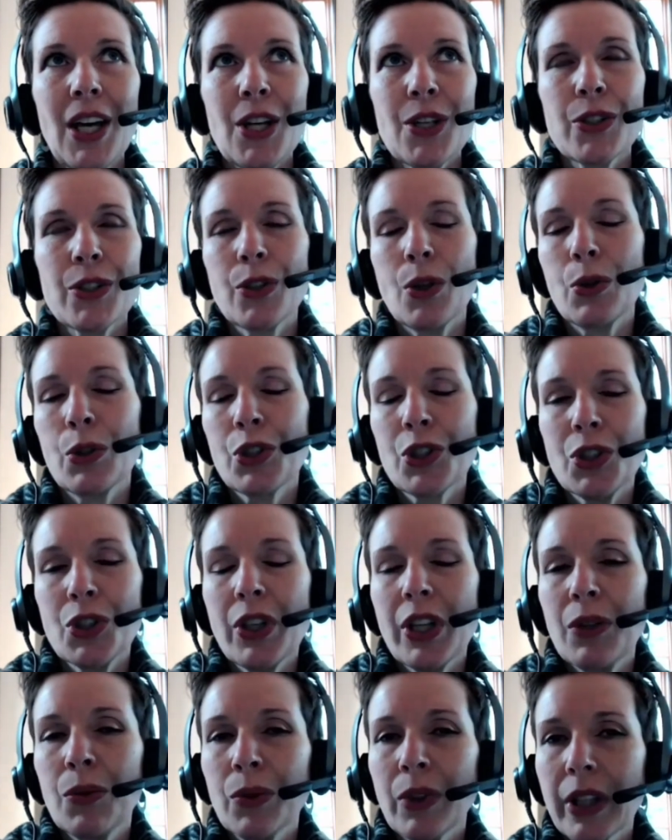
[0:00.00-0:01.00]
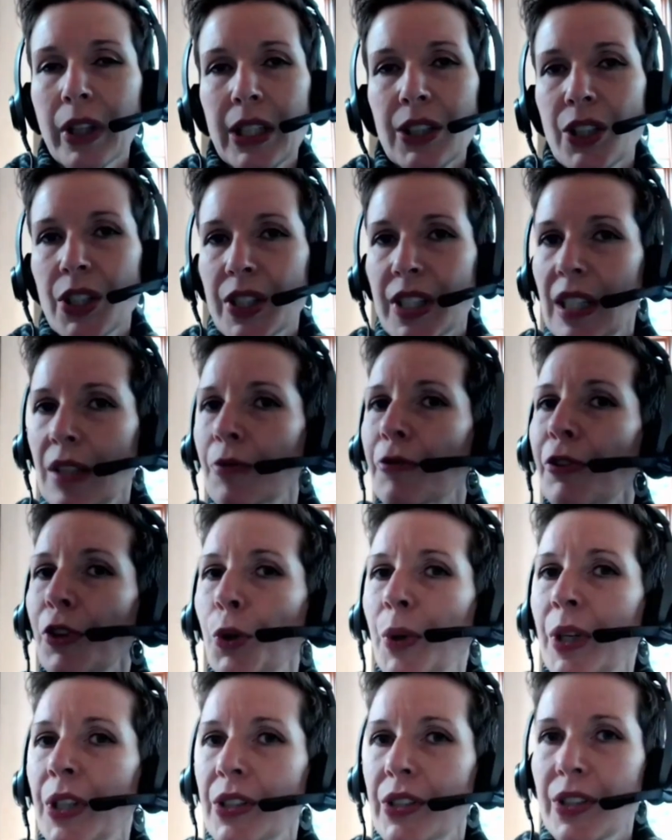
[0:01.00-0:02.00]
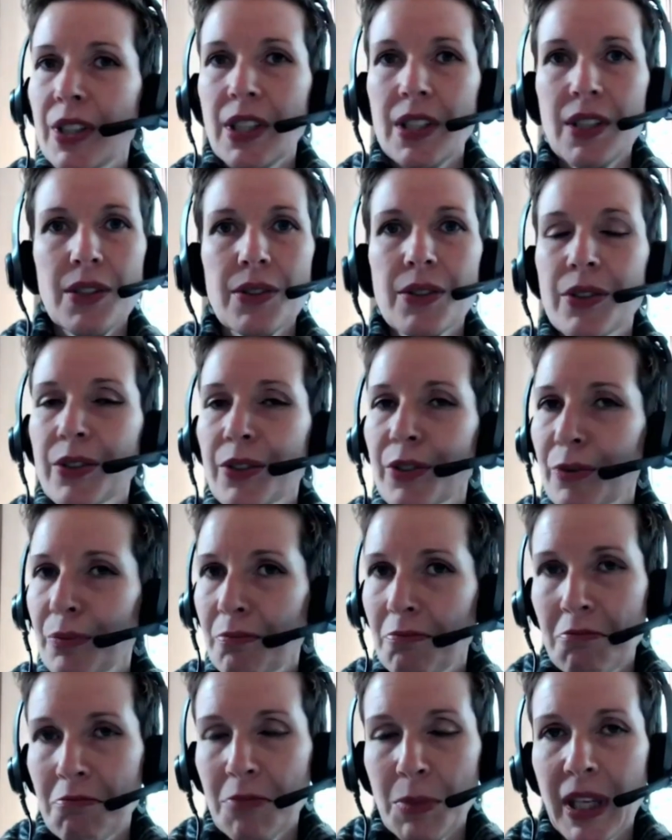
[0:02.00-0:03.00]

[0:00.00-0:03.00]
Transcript: social and religious influences